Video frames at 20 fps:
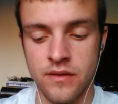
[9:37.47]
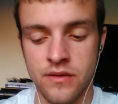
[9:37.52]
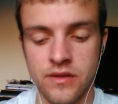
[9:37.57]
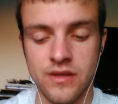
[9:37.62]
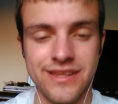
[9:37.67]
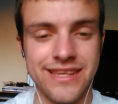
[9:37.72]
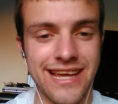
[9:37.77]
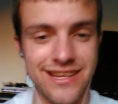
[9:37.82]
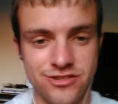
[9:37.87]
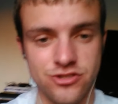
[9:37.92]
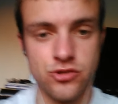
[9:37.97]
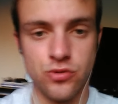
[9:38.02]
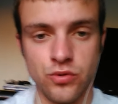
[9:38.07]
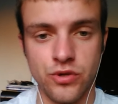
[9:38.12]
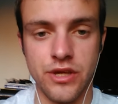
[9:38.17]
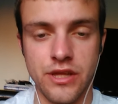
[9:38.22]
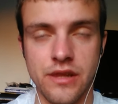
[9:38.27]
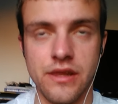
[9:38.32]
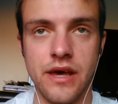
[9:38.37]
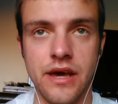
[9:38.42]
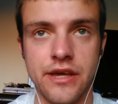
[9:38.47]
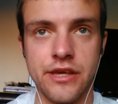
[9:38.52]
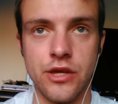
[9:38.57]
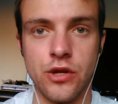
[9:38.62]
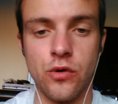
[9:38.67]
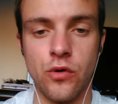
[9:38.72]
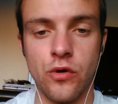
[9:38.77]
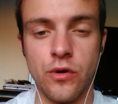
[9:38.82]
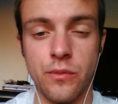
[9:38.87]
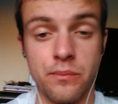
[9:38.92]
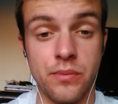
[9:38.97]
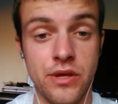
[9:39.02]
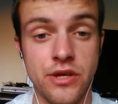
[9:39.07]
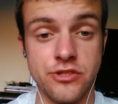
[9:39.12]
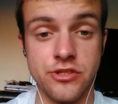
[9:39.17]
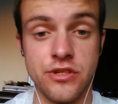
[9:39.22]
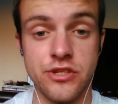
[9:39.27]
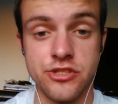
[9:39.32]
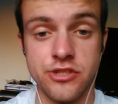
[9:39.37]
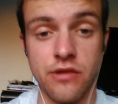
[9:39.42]
gets stuck in there, you know, plays in the
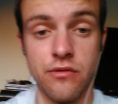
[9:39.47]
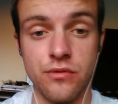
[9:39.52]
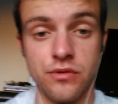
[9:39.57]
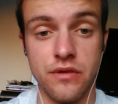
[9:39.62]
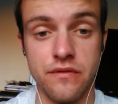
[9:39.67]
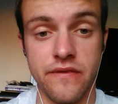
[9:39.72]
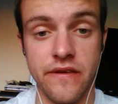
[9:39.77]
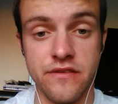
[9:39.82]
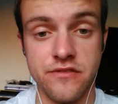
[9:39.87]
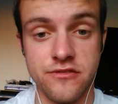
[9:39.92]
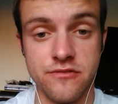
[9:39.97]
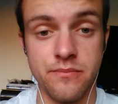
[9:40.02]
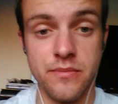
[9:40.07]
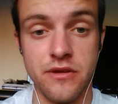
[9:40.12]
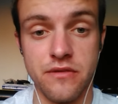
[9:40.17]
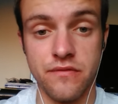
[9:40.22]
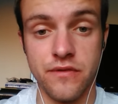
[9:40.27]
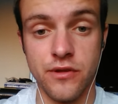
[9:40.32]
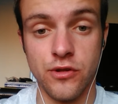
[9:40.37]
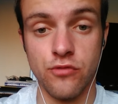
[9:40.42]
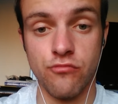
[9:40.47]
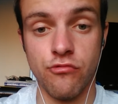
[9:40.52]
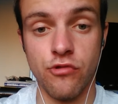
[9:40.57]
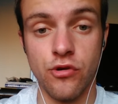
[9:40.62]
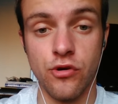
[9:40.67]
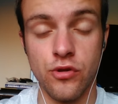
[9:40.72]
central defensive midfield role,